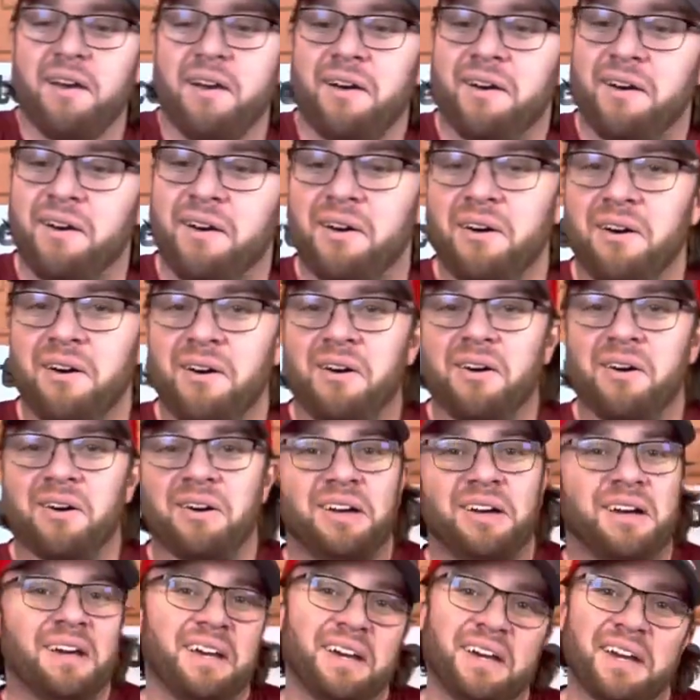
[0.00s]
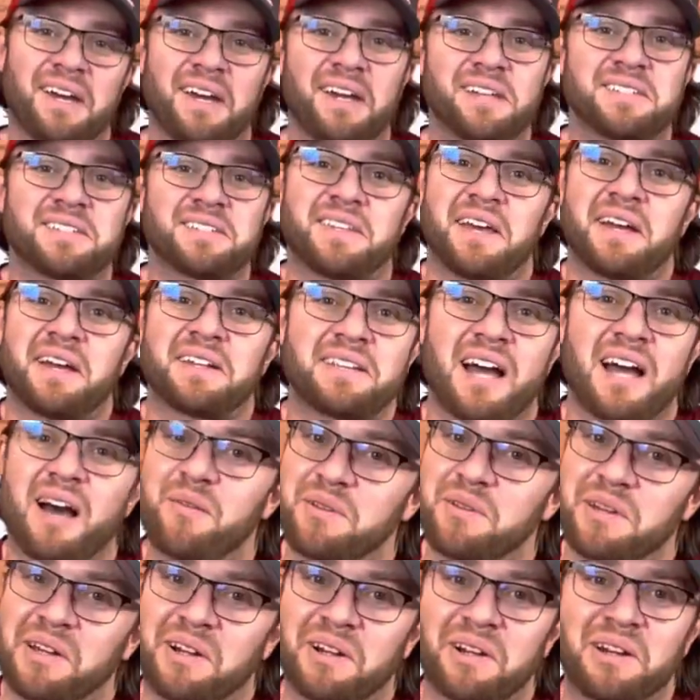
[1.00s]
Oh, it's that time
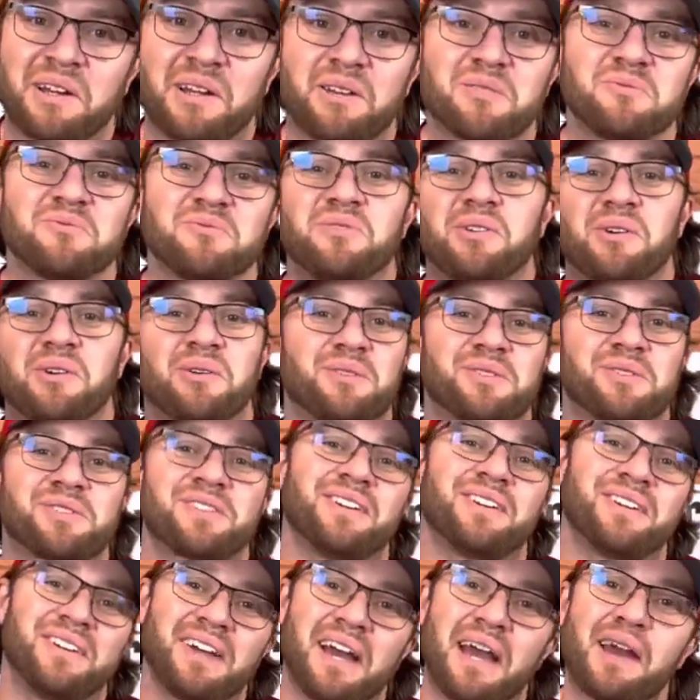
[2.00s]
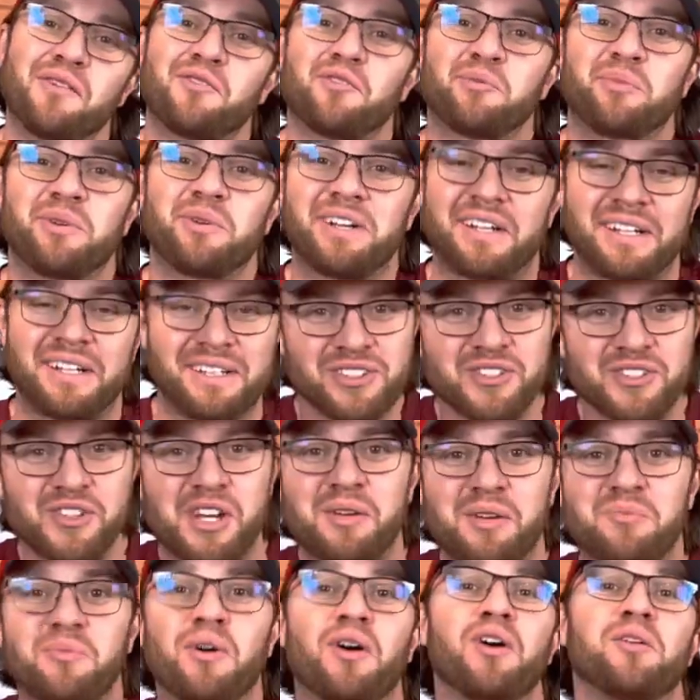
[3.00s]
of year again, folks. Hey everybody,
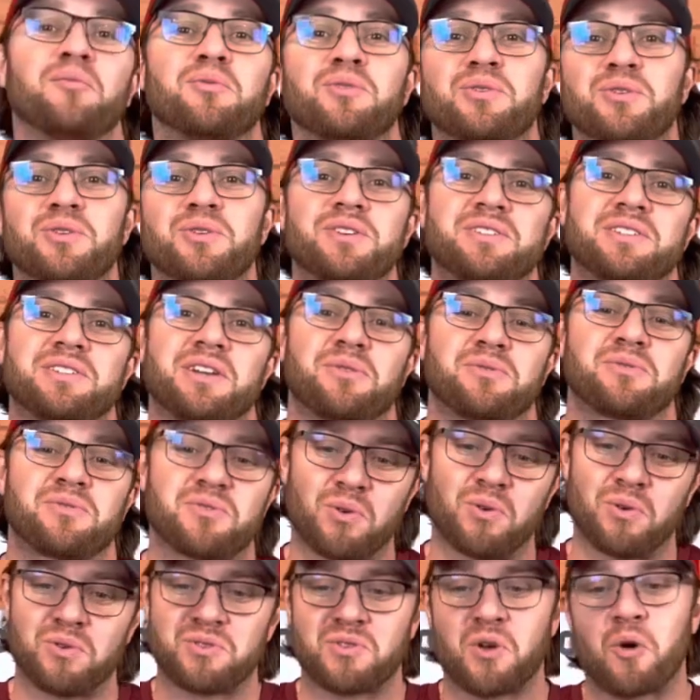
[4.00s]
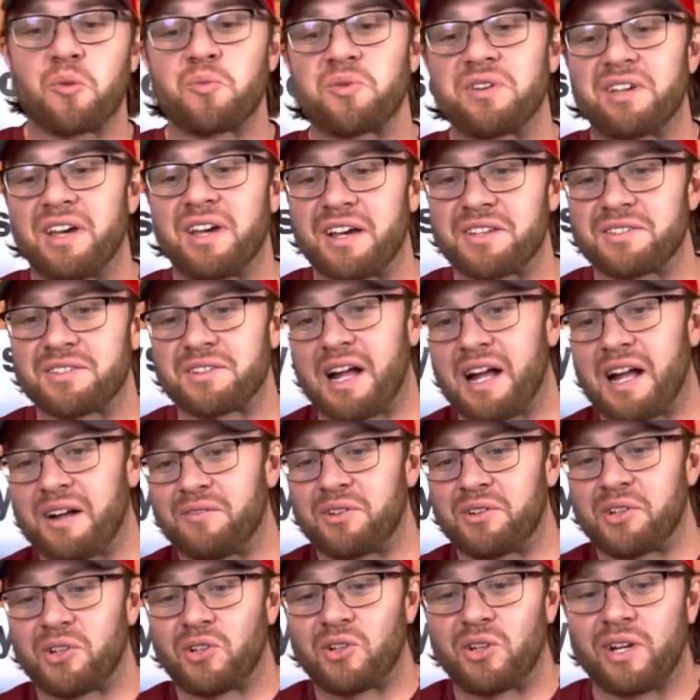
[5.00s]
Jay Ball, Blue Jay's Outdoors. Hope you guys are
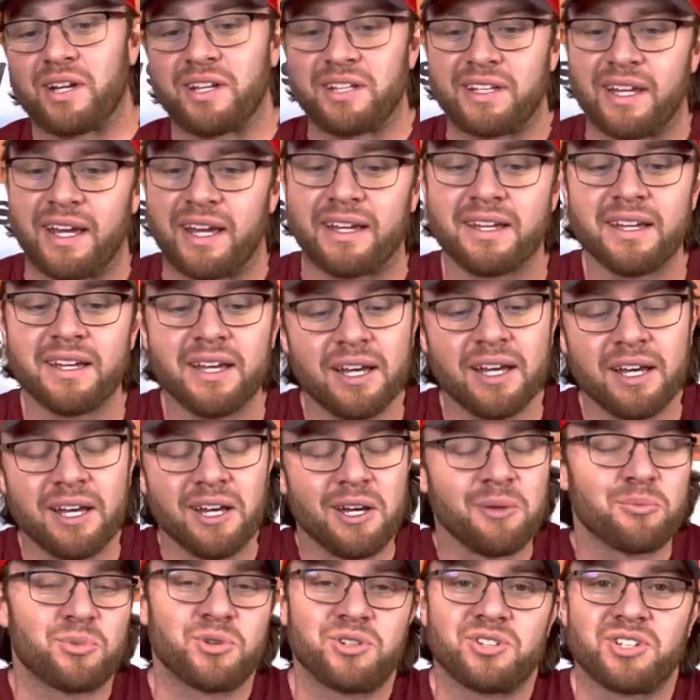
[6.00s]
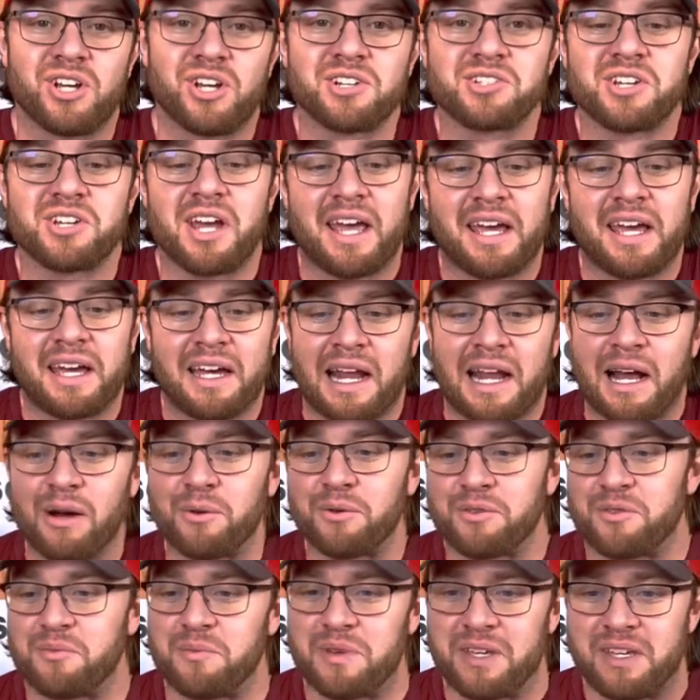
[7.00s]
having a great day. Appreciate you hanging out
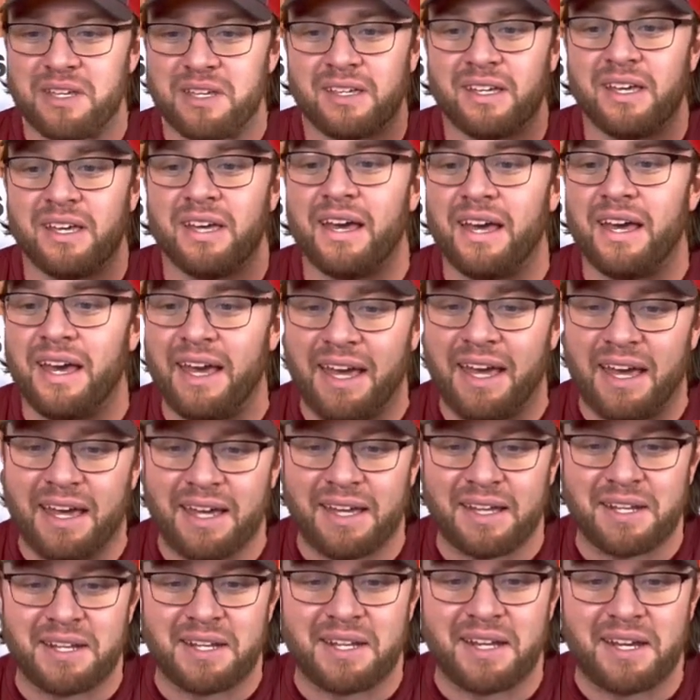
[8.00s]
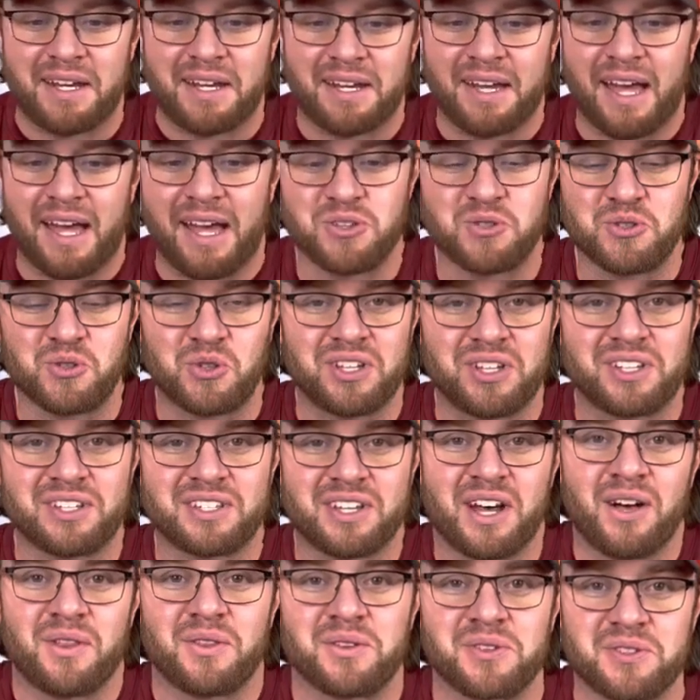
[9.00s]
with me. And uh, as you can
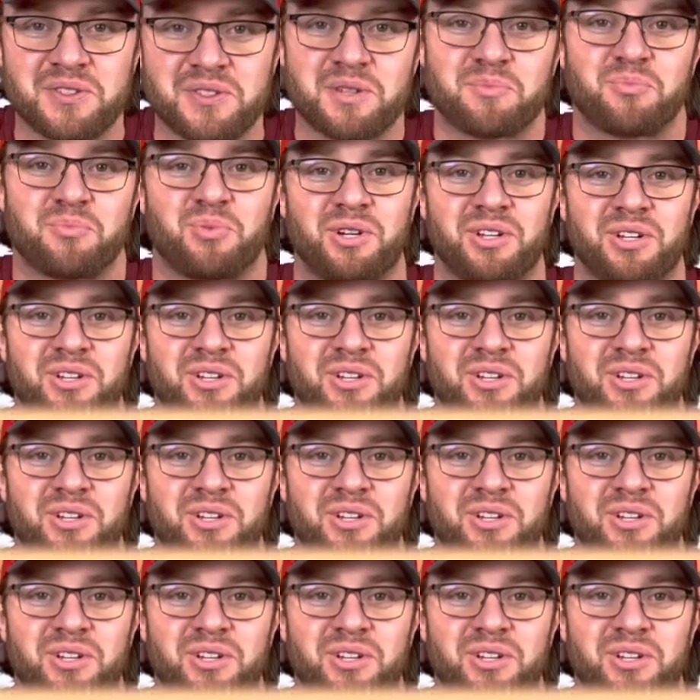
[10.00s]
tell, this is a pretty